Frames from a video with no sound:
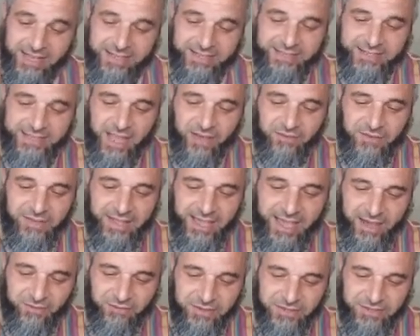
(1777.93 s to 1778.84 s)
Seven
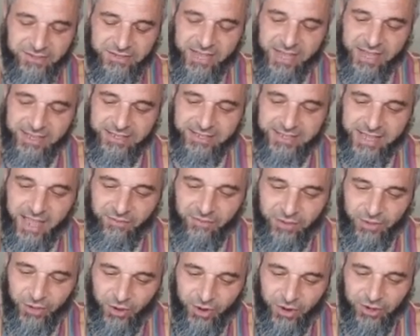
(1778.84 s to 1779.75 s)
heavens,
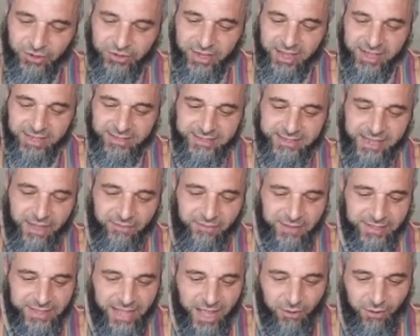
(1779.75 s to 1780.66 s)
seven earth,
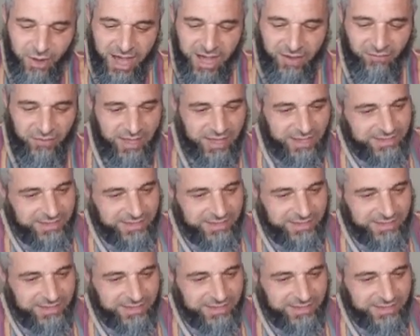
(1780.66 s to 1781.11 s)
seven tawaf,